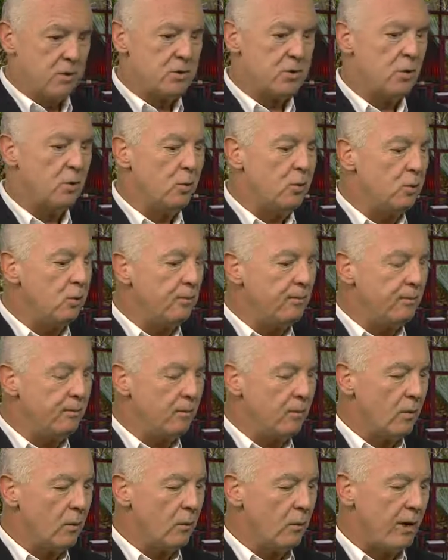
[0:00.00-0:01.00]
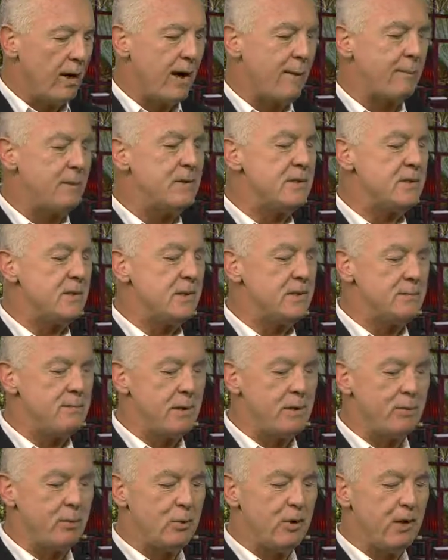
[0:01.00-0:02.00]
So what happens is
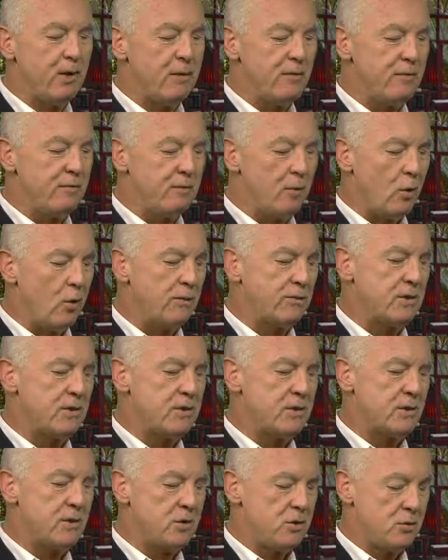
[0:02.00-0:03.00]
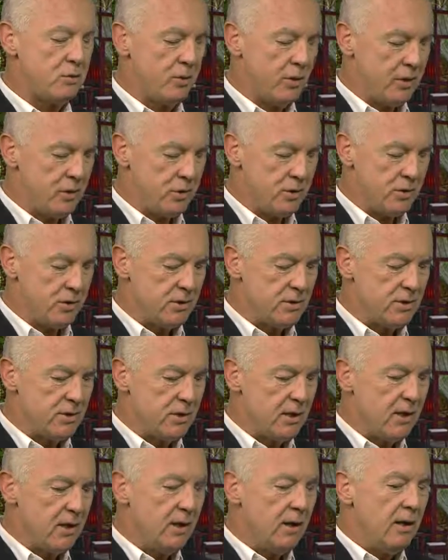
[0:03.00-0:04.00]
people get involved in
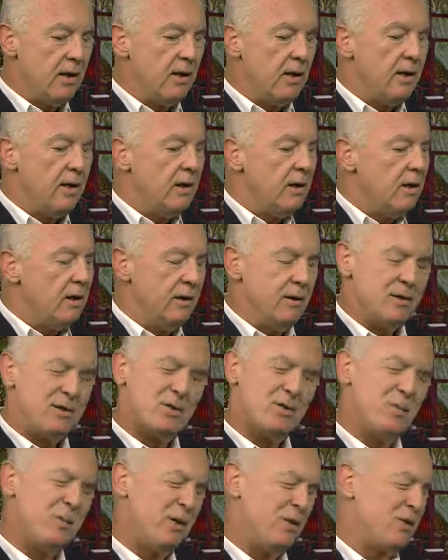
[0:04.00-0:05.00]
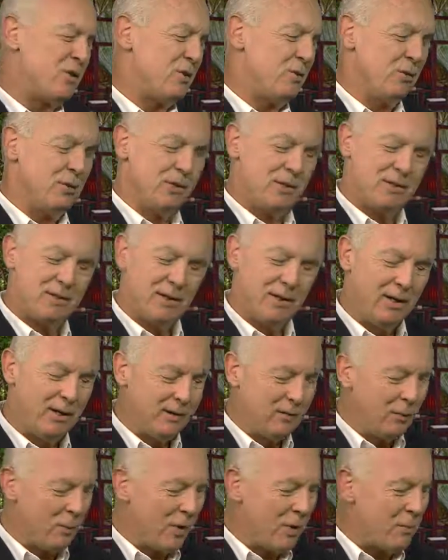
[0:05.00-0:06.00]
situations. There's so much to this.
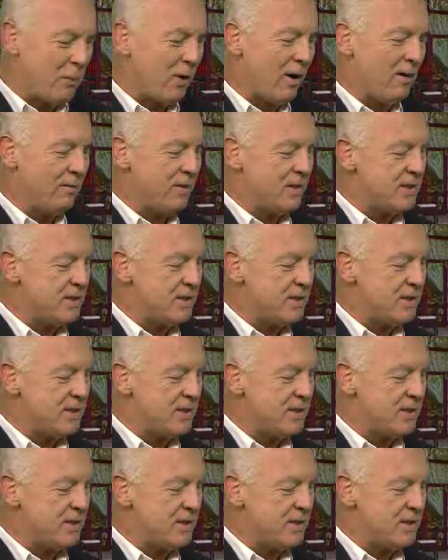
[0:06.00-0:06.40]
One part